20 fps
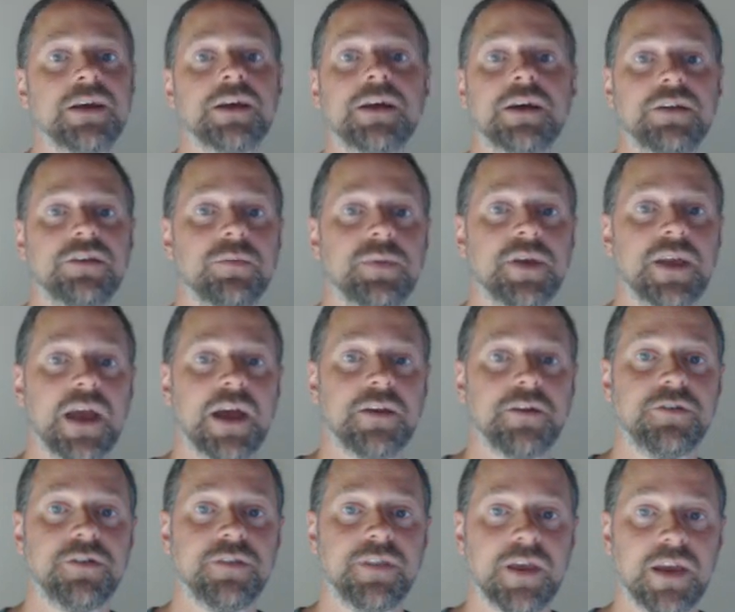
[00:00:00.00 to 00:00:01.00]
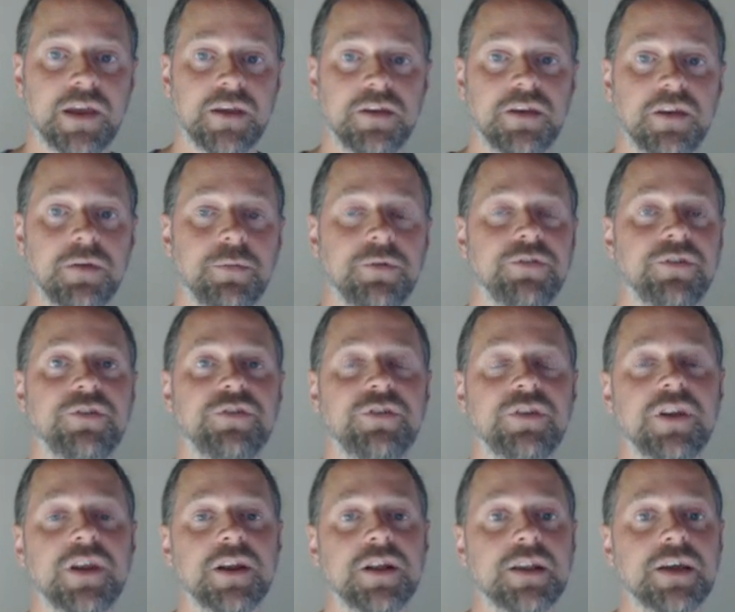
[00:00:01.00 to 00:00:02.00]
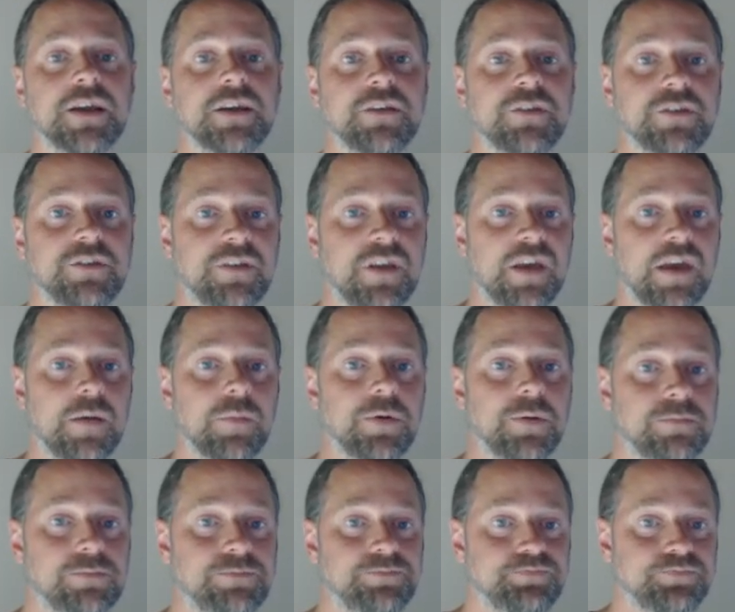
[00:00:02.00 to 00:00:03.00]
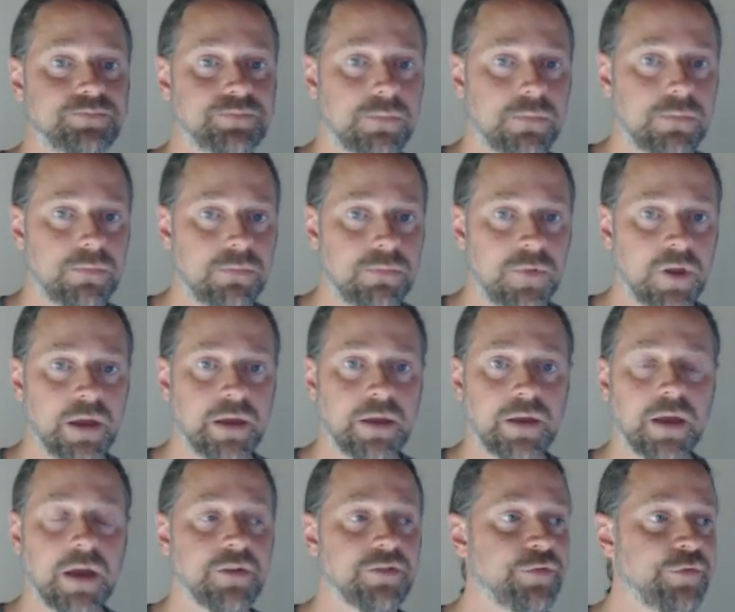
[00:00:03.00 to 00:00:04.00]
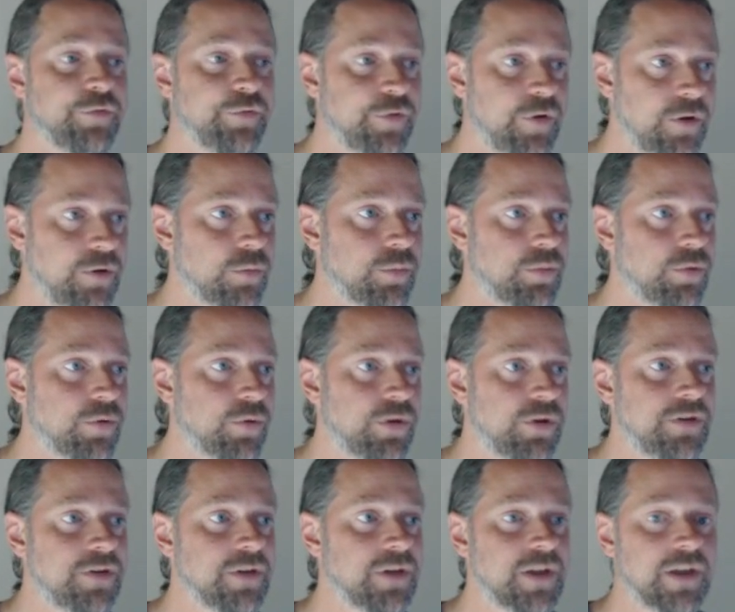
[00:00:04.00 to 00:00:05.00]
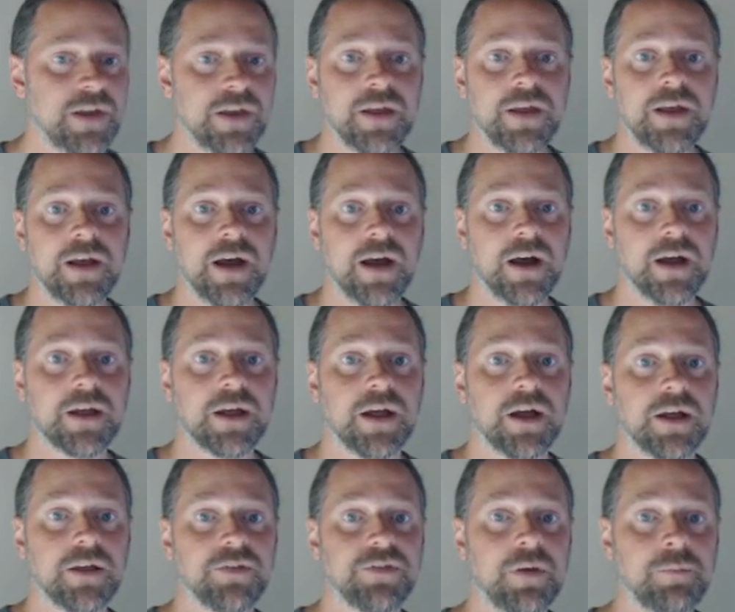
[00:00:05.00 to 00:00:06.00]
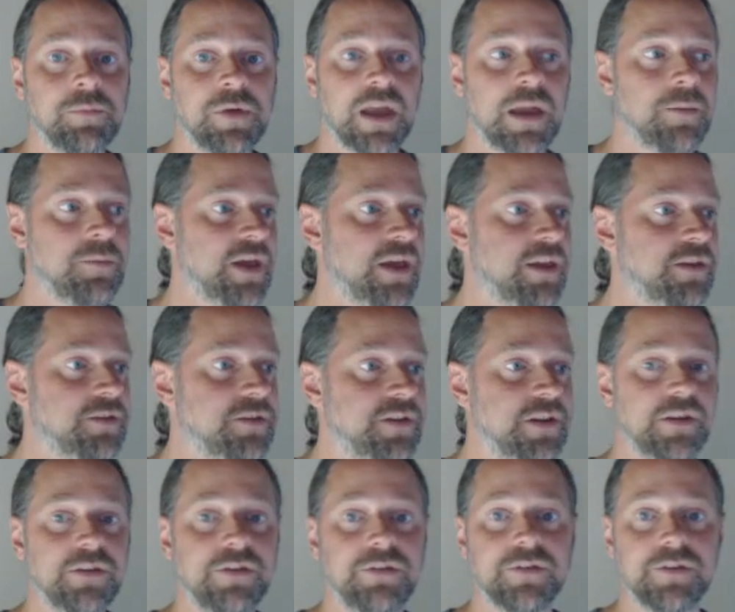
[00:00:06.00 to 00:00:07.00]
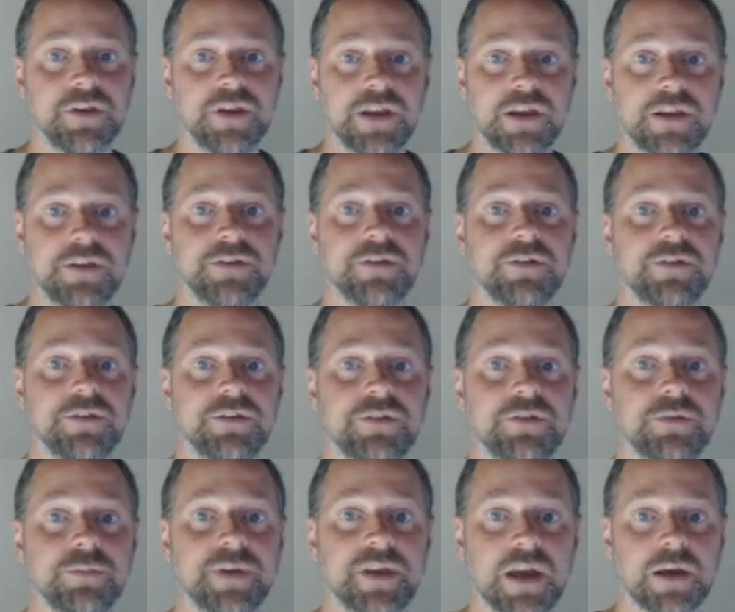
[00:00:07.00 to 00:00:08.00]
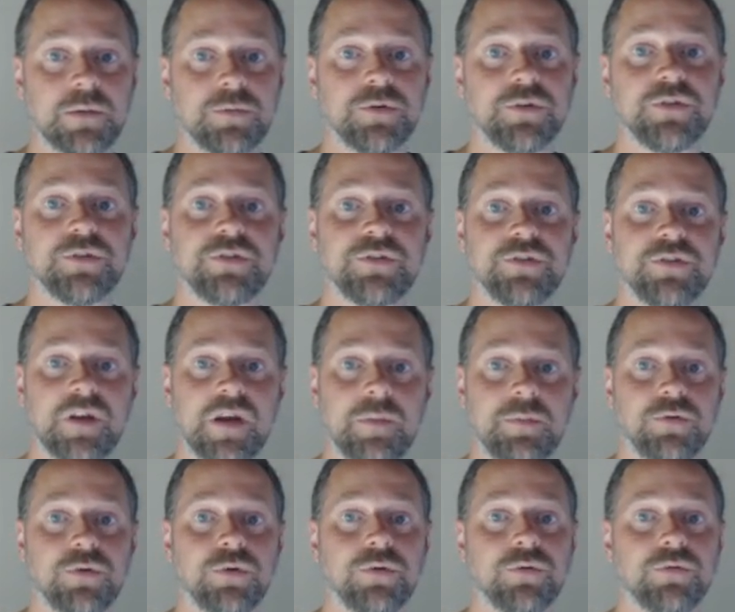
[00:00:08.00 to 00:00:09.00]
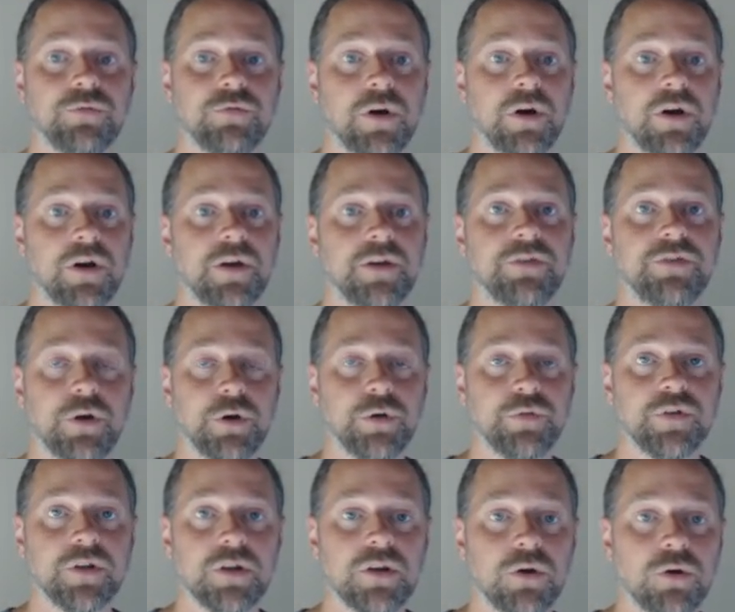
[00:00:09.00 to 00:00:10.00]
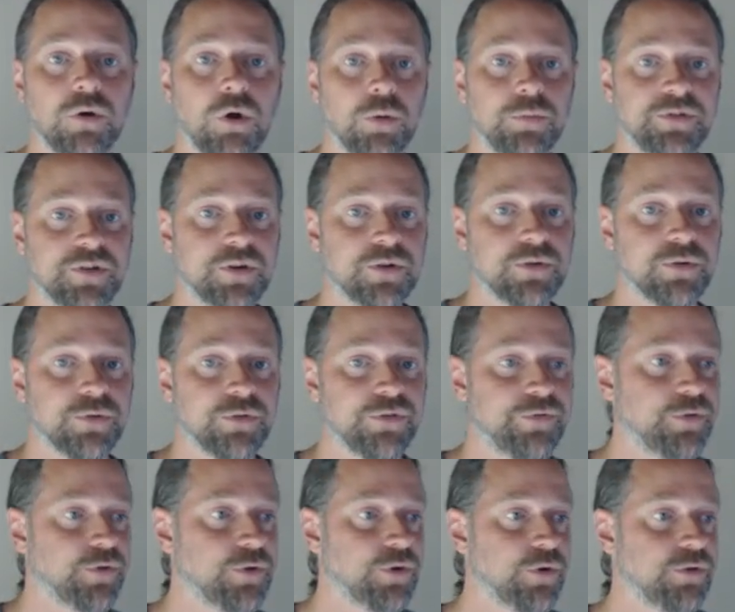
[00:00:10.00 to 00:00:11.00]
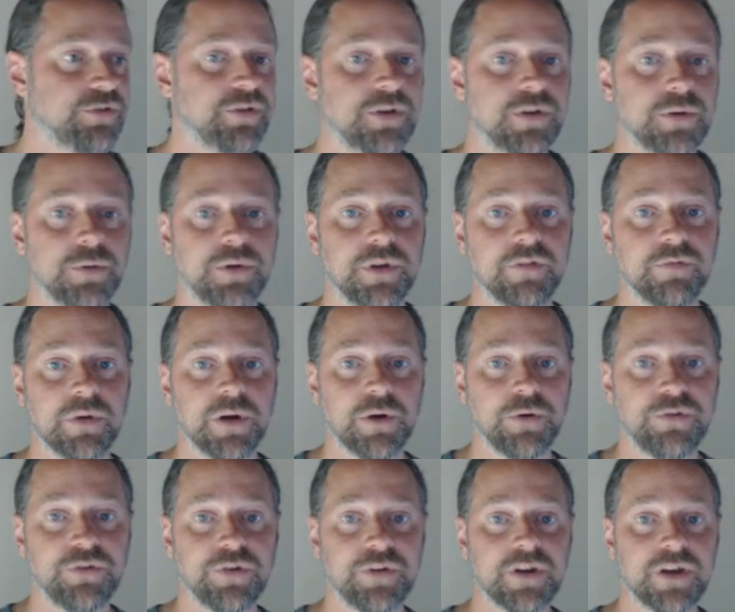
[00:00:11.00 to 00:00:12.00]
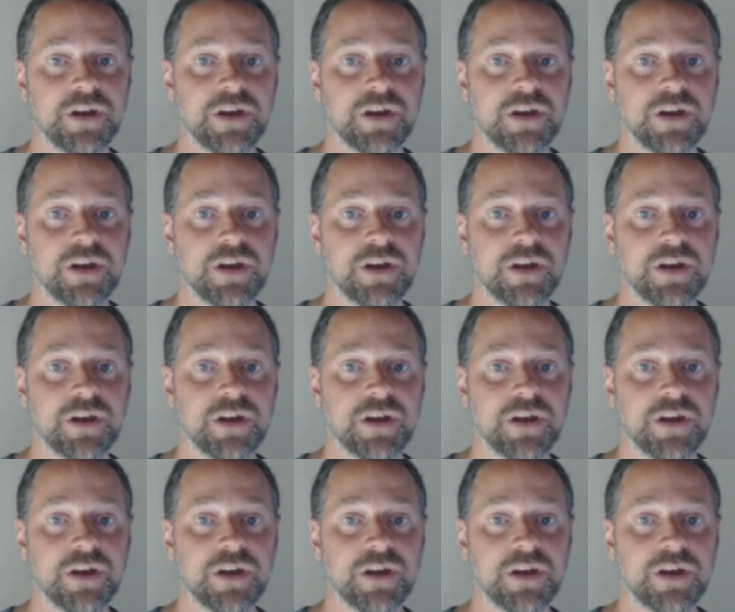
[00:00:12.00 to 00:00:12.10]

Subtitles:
to be added to the entity position in a later step. As a final point, some game entities need to be able to step or rise over low obstacles for continuity of motion.